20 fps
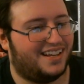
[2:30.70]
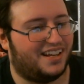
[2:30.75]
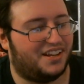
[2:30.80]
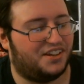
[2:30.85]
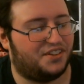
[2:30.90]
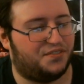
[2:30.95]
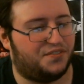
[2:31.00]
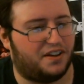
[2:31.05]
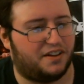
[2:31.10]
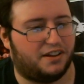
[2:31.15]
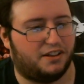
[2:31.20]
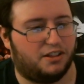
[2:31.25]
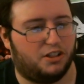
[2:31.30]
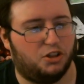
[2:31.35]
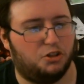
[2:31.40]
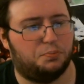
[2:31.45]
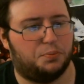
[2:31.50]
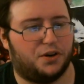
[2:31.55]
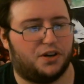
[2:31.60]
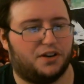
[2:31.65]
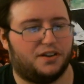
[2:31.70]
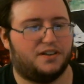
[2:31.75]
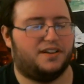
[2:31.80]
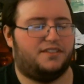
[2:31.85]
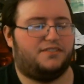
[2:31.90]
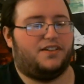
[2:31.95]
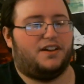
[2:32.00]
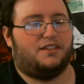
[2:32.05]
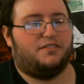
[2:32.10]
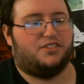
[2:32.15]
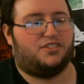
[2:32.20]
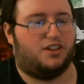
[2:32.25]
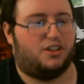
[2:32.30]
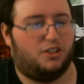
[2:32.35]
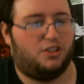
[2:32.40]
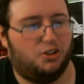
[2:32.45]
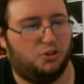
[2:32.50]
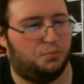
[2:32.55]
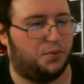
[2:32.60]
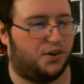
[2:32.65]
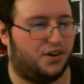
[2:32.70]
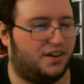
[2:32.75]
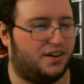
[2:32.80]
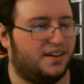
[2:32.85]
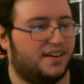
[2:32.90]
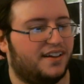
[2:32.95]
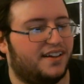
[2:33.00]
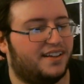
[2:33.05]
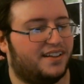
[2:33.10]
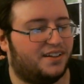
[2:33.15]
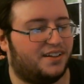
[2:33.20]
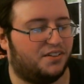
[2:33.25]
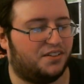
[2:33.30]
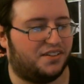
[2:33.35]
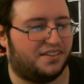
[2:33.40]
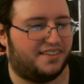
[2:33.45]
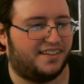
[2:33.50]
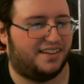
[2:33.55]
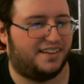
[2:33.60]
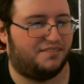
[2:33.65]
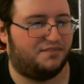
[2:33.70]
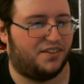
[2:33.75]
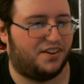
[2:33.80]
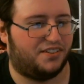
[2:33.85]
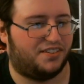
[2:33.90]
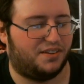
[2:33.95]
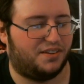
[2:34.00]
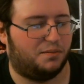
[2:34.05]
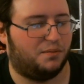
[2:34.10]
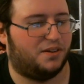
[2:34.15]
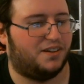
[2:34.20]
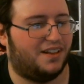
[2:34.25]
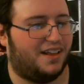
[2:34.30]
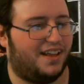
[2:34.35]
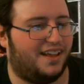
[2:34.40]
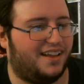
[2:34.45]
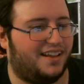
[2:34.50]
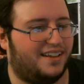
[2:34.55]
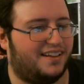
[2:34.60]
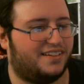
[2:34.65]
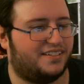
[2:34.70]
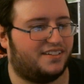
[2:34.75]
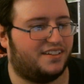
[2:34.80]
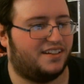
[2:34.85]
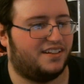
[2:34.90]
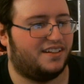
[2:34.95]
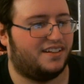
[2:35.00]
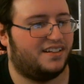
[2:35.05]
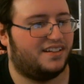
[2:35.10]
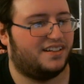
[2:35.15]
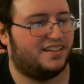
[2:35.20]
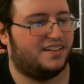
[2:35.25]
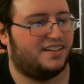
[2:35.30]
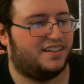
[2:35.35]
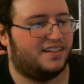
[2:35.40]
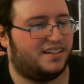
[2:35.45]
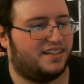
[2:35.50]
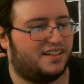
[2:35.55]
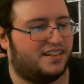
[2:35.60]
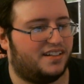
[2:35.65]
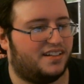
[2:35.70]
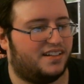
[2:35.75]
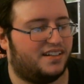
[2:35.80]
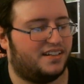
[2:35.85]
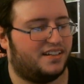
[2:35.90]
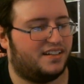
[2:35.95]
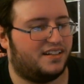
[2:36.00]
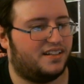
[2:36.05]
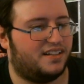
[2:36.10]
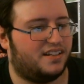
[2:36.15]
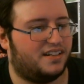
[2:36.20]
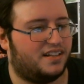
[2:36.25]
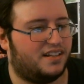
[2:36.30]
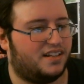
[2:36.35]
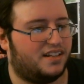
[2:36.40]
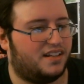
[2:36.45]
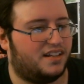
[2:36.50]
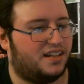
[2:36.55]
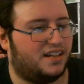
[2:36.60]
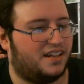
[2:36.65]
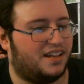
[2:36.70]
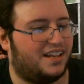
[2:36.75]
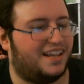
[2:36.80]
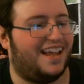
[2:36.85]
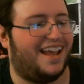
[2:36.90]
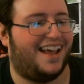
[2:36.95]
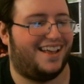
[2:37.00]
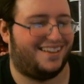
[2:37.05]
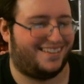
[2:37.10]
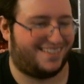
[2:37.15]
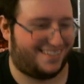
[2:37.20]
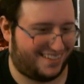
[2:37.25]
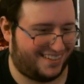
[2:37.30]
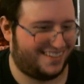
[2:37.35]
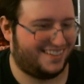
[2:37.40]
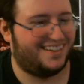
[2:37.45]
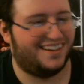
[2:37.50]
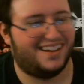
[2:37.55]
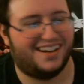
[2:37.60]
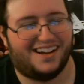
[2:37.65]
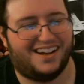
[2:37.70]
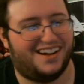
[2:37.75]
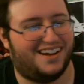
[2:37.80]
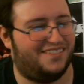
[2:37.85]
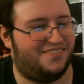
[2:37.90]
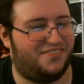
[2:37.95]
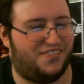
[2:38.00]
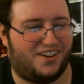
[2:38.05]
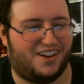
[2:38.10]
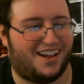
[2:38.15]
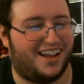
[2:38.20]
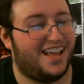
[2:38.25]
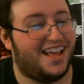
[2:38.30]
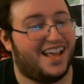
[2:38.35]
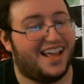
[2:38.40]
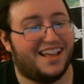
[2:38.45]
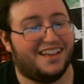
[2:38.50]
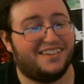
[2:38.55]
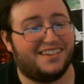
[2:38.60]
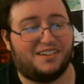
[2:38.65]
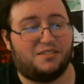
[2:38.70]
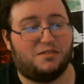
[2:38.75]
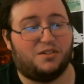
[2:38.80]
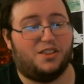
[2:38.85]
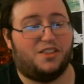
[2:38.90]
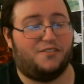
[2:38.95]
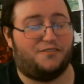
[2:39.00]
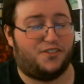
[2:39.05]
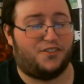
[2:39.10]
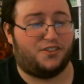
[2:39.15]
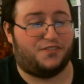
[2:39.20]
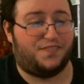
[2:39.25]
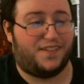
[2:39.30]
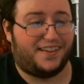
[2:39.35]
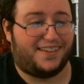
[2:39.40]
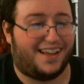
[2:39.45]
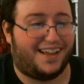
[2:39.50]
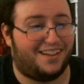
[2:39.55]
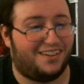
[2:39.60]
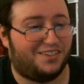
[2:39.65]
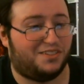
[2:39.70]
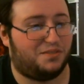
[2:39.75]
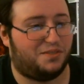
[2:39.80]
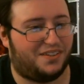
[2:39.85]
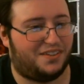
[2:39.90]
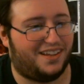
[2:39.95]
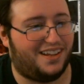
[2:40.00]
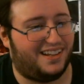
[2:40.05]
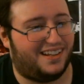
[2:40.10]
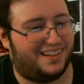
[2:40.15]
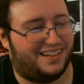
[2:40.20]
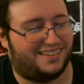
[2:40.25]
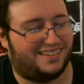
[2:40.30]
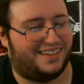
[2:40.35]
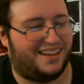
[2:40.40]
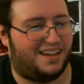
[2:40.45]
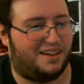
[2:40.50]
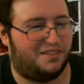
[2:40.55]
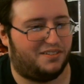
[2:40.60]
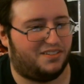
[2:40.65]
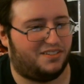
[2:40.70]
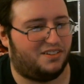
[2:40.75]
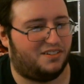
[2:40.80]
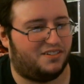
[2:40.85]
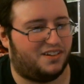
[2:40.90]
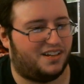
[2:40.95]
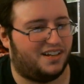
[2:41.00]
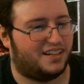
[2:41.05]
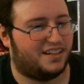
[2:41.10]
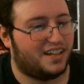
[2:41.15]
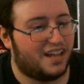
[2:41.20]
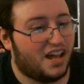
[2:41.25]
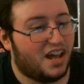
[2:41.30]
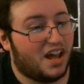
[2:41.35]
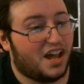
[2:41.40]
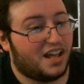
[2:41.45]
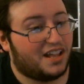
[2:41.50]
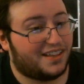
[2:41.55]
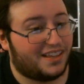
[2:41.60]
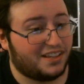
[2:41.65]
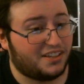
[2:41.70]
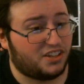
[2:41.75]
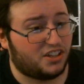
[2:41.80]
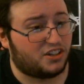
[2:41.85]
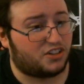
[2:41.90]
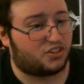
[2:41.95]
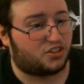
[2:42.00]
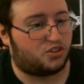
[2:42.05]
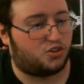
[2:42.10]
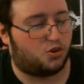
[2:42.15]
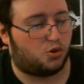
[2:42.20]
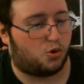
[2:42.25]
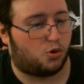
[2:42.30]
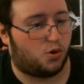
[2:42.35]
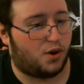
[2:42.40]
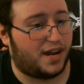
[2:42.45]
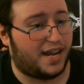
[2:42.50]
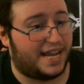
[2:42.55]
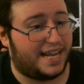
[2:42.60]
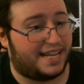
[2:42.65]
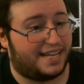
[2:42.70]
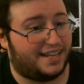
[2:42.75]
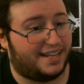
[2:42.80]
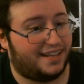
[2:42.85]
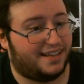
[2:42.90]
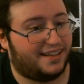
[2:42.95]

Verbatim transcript: It was very Looper. If you ever saw Looper, there's a scene very similar to that. Yes. Oh, ah, I forgot. This is like one of the first fatalities we've seen in this game. It's so good. This looks great.